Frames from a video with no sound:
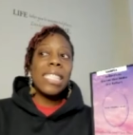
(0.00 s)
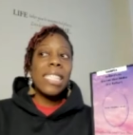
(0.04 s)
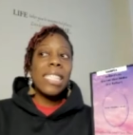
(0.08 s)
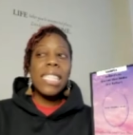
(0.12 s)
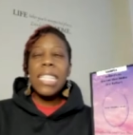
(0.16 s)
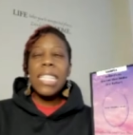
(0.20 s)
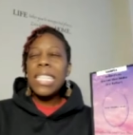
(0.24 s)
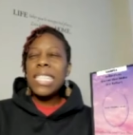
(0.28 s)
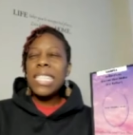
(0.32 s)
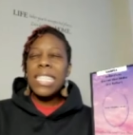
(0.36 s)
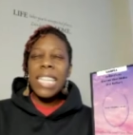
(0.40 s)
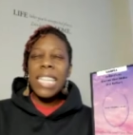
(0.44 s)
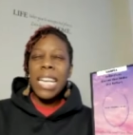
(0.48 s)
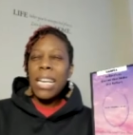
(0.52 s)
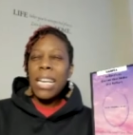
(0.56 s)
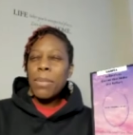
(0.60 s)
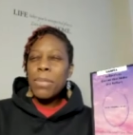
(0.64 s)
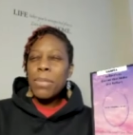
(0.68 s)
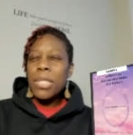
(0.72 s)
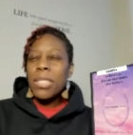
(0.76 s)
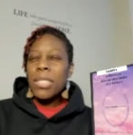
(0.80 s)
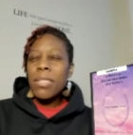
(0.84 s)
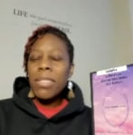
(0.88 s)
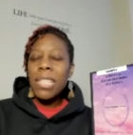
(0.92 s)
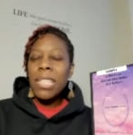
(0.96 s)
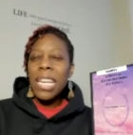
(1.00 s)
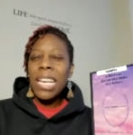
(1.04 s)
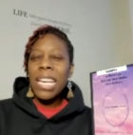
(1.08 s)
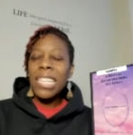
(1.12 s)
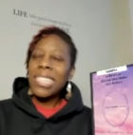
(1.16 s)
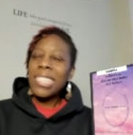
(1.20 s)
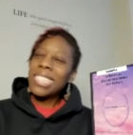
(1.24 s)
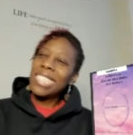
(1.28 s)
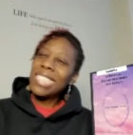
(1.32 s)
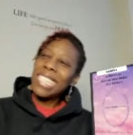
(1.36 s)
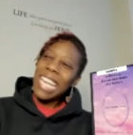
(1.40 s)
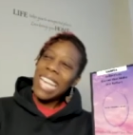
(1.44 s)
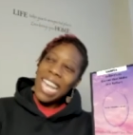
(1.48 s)
to this day, I'm still like,
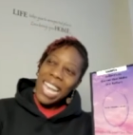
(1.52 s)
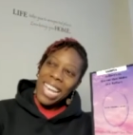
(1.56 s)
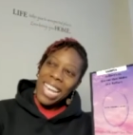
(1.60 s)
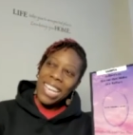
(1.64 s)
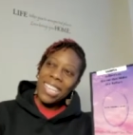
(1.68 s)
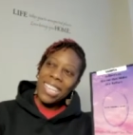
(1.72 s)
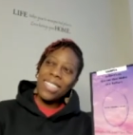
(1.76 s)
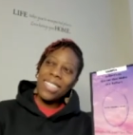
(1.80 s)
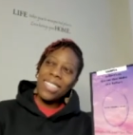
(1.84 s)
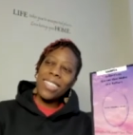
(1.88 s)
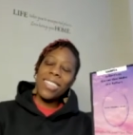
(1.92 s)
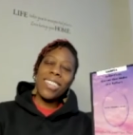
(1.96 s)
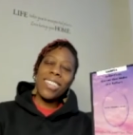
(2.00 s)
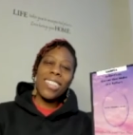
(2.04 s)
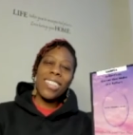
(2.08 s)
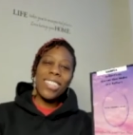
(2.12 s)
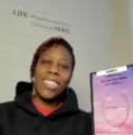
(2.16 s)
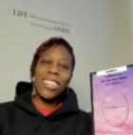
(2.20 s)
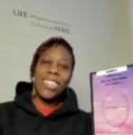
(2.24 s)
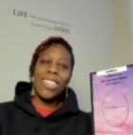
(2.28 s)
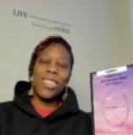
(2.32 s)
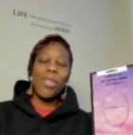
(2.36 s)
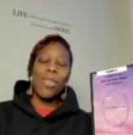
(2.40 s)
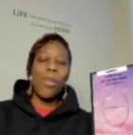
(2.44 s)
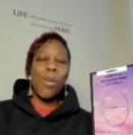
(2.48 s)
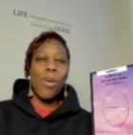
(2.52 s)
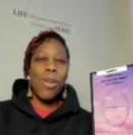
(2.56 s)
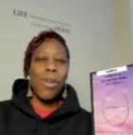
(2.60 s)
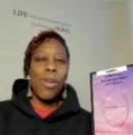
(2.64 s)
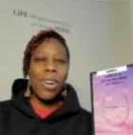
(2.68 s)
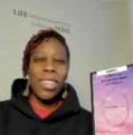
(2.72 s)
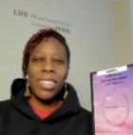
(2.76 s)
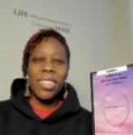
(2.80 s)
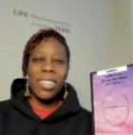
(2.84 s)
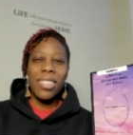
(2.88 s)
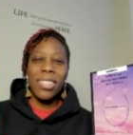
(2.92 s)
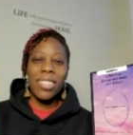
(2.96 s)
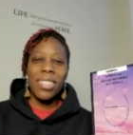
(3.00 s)
Dad, girl, you're an
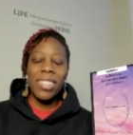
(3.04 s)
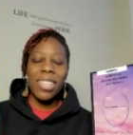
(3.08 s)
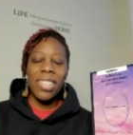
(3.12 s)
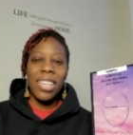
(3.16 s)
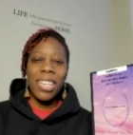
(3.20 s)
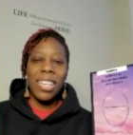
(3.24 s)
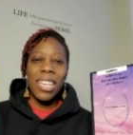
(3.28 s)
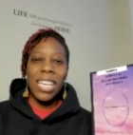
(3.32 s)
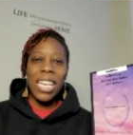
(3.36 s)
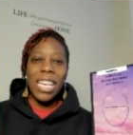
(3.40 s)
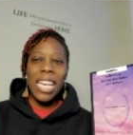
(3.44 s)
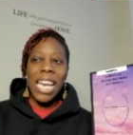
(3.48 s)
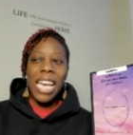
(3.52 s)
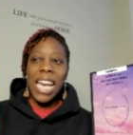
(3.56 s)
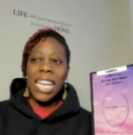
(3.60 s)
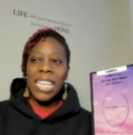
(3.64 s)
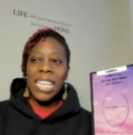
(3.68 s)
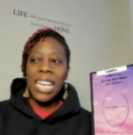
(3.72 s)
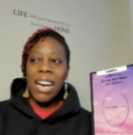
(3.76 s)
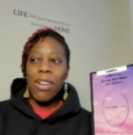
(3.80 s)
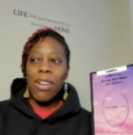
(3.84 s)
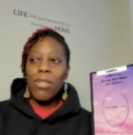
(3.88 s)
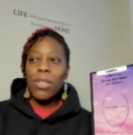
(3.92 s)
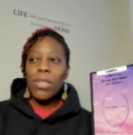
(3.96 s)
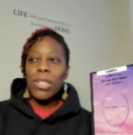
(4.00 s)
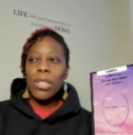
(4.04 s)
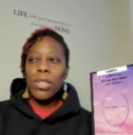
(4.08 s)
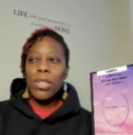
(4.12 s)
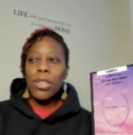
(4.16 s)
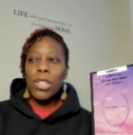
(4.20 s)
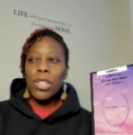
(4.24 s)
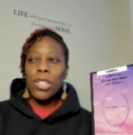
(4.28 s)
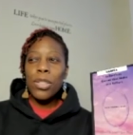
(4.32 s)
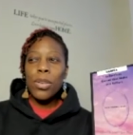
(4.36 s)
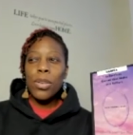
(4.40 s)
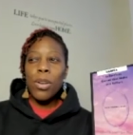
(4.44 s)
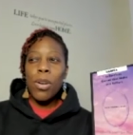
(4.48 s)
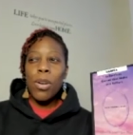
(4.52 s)
author, and not only are
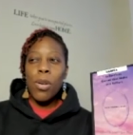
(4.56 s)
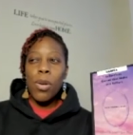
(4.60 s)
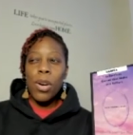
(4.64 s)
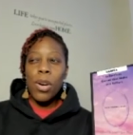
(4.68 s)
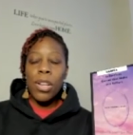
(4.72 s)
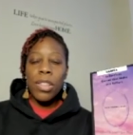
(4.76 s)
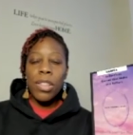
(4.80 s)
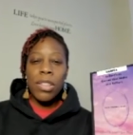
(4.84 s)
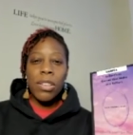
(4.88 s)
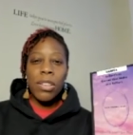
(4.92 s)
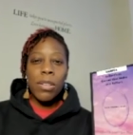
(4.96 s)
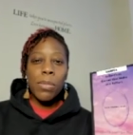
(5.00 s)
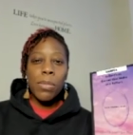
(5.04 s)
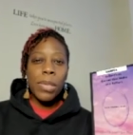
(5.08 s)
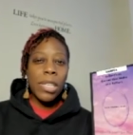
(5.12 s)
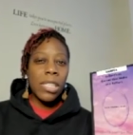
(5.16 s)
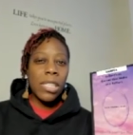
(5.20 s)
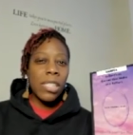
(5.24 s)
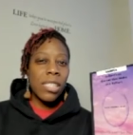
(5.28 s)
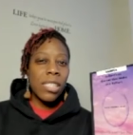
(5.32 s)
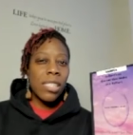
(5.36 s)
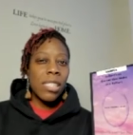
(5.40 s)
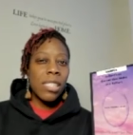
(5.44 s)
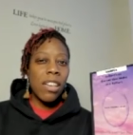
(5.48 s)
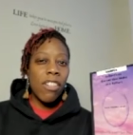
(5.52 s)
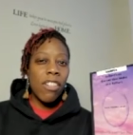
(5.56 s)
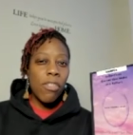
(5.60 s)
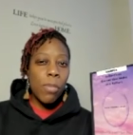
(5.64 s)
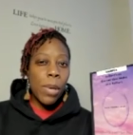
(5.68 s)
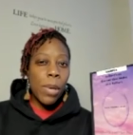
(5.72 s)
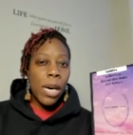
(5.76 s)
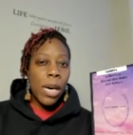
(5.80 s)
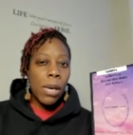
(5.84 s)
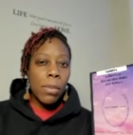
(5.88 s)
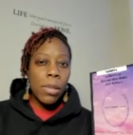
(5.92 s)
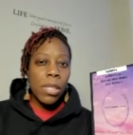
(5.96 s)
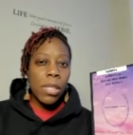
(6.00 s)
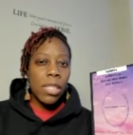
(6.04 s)
you an author, but you're
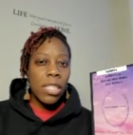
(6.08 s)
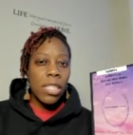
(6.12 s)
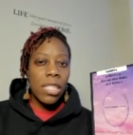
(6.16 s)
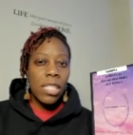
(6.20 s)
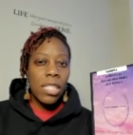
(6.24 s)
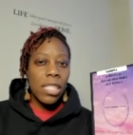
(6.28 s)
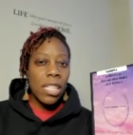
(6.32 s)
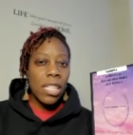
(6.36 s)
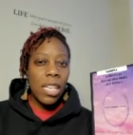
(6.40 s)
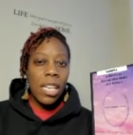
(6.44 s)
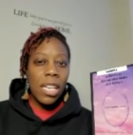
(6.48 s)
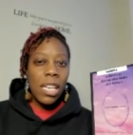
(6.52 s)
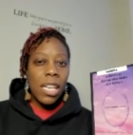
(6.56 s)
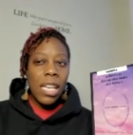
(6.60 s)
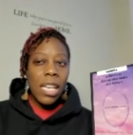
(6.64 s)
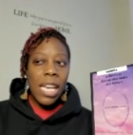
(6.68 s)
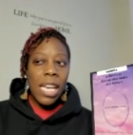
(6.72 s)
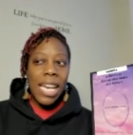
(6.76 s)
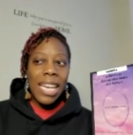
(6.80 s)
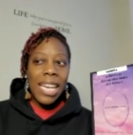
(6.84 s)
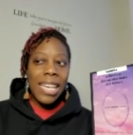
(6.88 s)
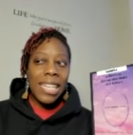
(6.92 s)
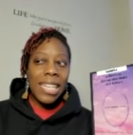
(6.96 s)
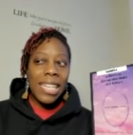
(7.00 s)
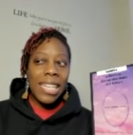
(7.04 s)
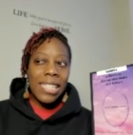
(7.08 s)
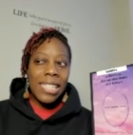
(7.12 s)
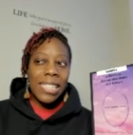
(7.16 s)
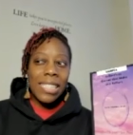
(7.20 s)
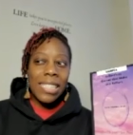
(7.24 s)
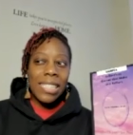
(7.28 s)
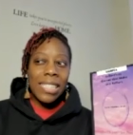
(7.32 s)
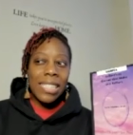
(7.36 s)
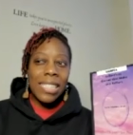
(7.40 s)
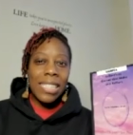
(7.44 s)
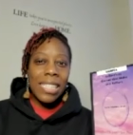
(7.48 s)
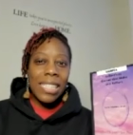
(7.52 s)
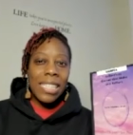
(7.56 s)
self-published. Mm-hmm. And
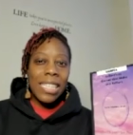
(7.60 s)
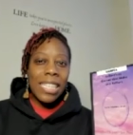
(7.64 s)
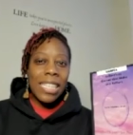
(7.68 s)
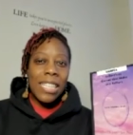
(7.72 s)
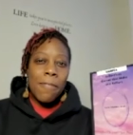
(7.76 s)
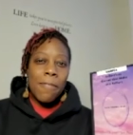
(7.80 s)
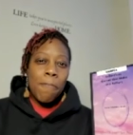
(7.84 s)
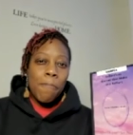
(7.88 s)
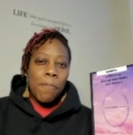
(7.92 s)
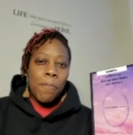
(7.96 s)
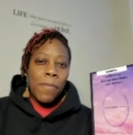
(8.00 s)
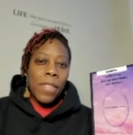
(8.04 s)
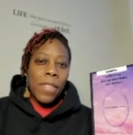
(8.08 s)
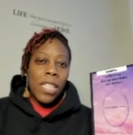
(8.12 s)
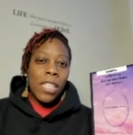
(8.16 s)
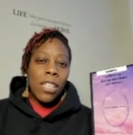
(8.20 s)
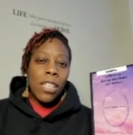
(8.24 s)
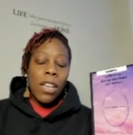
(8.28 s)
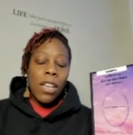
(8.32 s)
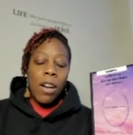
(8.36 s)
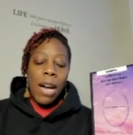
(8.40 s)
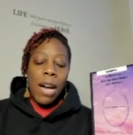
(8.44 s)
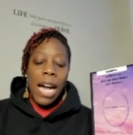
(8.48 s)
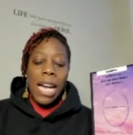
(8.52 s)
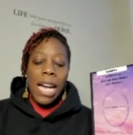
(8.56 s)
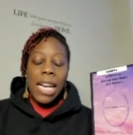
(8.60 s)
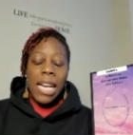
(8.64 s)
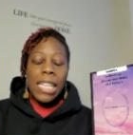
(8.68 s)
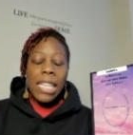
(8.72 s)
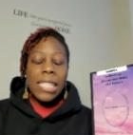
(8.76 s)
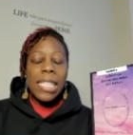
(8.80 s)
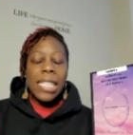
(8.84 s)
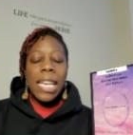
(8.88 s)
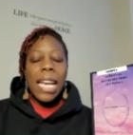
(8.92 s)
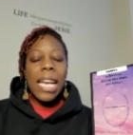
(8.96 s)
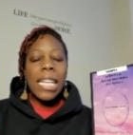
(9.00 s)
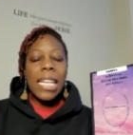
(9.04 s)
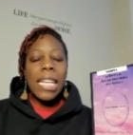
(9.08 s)
mm-hmm. you know, I,
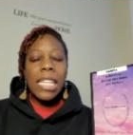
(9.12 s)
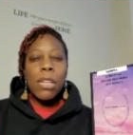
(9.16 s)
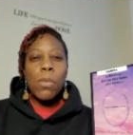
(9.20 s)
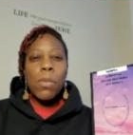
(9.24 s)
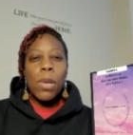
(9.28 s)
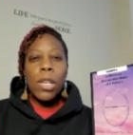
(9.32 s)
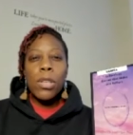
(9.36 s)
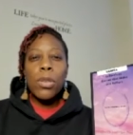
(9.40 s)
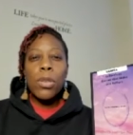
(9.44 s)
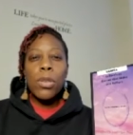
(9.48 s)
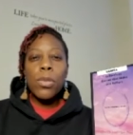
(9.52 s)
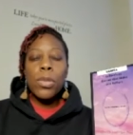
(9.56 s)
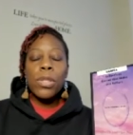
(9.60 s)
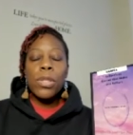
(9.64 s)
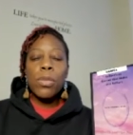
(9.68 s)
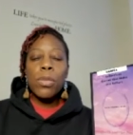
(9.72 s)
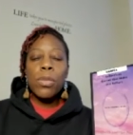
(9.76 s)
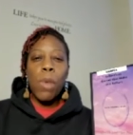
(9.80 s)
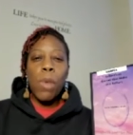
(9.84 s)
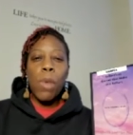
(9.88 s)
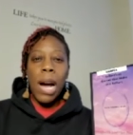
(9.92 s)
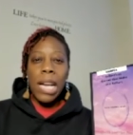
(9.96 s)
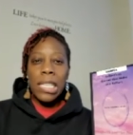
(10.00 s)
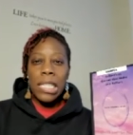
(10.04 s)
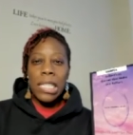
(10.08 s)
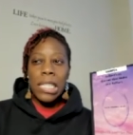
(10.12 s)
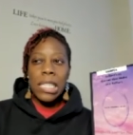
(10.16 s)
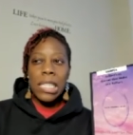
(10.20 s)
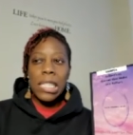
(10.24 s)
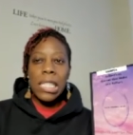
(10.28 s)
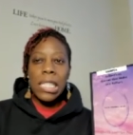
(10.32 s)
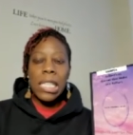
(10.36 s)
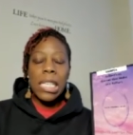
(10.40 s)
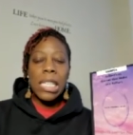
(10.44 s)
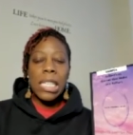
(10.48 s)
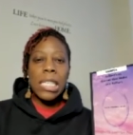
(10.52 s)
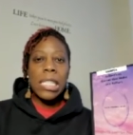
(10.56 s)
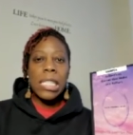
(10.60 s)
to anyone who's watching
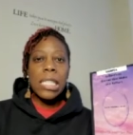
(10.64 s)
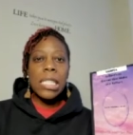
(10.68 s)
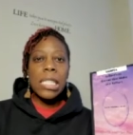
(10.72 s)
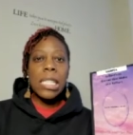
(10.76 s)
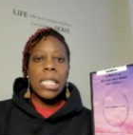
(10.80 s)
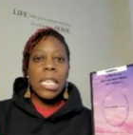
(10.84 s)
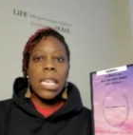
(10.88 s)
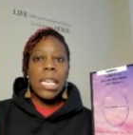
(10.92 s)
this,